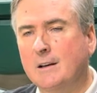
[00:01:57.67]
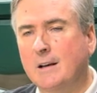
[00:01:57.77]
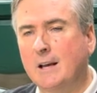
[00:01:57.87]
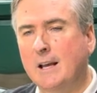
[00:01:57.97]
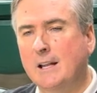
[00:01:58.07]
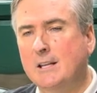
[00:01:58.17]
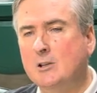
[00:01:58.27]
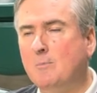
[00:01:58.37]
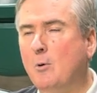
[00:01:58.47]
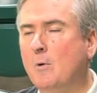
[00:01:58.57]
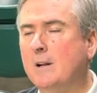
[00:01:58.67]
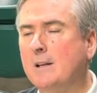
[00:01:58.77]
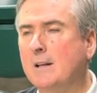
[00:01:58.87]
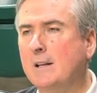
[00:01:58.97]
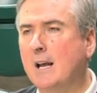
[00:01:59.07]
and disappointed
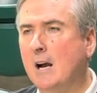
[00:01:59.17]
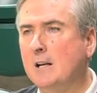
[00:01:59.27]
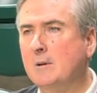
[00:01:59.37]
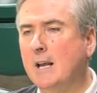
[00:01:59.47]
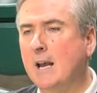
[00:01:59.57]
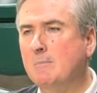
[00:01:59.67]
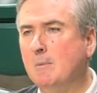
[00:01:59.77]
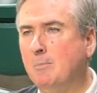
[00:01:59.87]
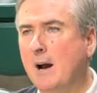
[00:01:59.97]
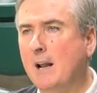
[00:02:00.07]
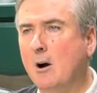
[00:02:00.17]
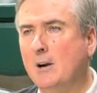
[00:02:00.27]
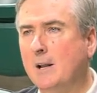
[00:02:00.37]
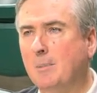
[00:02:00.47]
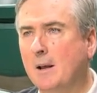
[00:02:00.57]
in the outcome of the game, but proud how
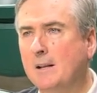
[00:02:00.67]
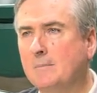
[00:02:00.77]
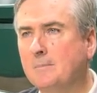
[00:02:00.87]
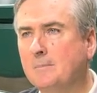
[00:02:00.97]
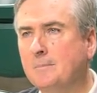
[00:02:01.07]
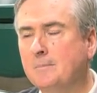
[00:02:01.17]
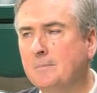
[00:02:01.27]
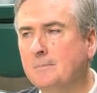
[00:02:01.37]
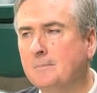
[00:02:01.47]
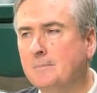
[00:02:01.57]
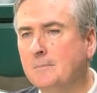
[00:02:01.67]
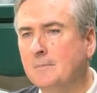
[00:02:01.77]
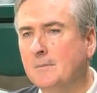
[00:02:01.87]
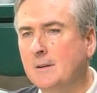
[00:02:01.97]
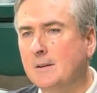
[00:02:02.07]
hard they played.
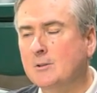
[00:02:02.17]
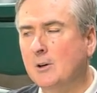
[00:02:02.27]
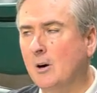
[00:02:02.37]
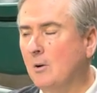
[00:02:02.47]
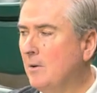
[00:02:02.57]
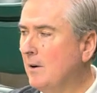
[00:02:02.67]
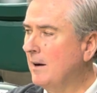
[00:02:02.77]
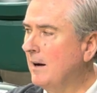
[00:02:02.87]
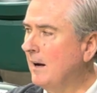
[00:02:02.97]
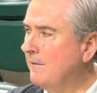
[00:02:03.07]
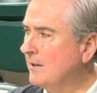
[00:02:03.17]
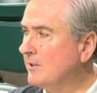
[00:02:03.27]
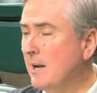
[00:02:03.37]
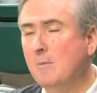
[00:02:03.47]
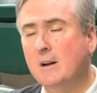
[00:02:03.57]
So I felt the
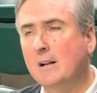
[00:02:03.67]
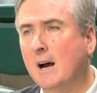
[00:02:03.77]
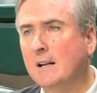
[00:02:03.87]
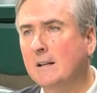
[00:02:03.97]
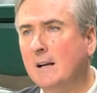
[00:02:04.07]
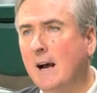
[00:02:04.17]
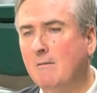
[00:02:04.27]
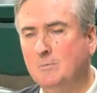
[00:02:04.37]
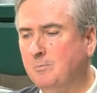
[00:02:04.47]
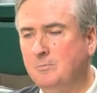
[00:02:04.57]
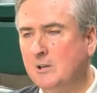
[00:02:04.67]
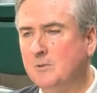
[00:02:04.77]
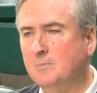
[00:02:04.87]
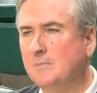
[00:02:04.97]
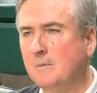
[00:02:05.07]
same way tonight. I was
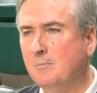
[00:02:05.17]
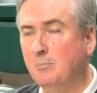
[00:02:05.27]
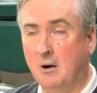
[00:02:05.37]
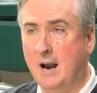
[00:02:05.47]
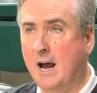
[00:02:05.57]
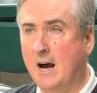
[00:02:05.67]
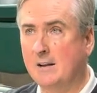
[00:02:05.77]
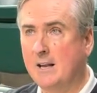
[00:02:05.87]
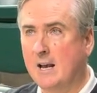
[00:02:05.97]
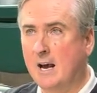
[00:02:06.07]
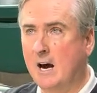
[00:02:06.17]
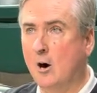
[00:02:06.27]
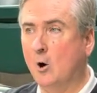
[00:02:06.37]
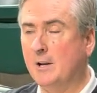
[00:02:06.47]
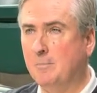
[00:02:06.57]
just proud how
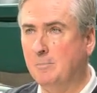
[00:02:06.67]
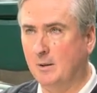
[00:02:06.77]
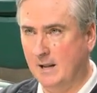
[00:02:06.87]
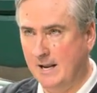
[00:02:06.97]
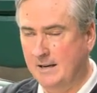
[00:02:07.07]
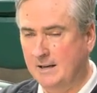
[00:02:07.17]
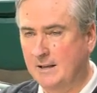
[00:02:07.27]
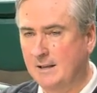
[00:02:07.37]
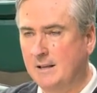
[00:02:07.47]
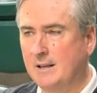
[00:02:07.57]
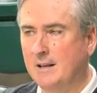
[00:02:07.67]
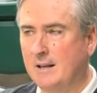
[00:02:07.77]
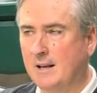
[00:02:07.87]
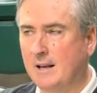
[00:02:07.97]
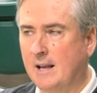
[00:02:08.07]
hard they played.
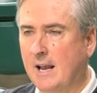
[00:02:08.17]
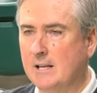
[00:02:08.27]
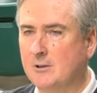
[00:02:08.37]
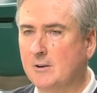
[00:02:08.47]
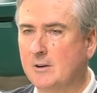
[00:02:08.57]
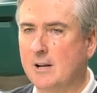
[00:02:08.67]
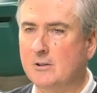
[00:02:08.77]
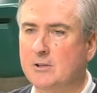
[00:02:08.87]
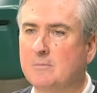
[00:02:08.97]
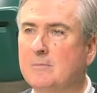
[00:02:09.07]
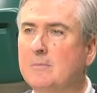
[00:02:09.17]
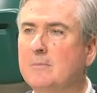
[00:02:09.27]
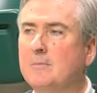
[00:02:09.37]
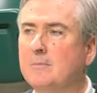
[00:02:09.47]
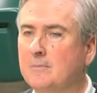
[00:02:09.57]
And to do it under some
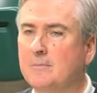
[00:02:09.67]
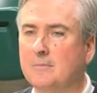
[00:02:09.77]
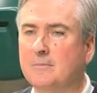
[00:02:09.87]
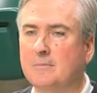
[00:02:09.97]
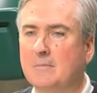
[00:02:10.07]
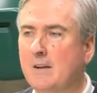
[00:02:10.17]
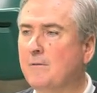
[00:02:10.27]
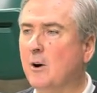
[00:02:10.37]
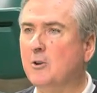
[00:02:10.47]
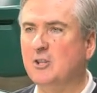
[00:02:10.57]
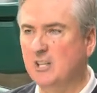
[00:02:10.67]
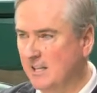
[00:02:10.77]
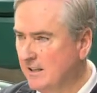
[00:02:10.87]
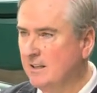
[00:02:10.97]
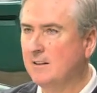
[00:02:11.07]

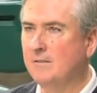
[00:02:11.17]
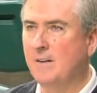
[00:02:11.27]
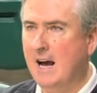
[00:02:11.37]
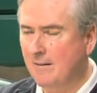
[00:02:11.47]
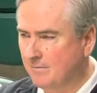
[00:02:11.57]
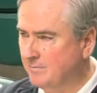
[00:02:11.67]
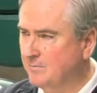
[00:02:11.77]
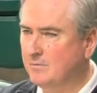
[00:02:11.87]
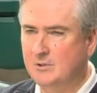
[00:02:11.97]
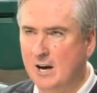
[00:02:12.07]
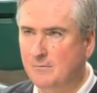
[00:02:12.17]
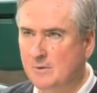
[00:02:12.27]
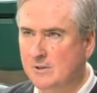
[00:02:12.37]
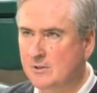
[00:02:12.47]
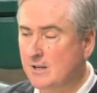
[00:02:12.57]
adversity, five tough
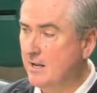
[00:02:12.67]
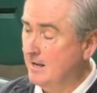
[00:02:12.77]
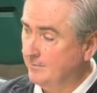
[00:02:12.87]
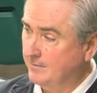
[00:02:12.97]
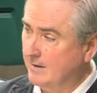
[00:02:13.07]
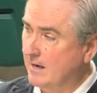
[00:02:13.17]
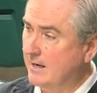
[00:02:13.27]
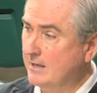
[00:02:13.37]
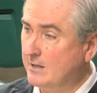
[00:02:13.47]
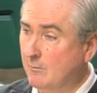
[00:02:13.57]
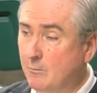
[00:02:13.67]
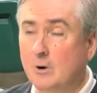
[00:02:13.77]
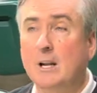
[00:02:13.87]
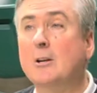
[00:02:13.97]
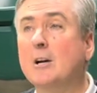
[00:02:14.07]
ones, against a
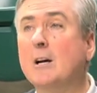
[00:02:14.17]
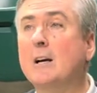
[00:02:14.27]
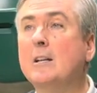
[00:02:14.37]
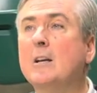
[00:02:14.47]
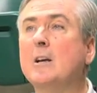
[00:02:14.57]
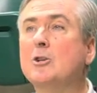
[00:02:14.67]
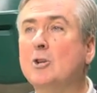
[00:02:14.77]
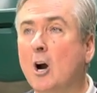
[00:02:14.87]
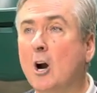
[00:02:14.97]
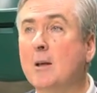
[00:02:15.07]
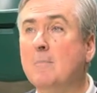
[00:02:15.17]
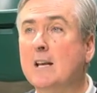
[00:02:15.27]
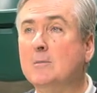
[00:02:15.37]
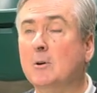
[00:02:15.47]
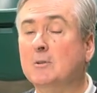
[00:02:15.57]
really good Charlotte
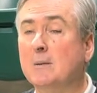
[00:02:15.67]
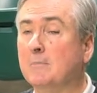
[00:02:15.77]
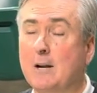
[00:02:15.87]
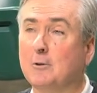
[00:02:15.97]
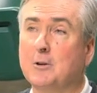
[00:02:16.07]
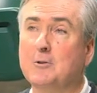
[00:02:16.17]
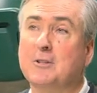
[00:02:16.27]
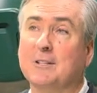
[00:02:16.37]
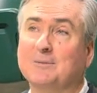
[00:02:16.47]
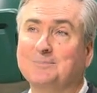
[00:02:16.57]
basketball team. They don't lose here.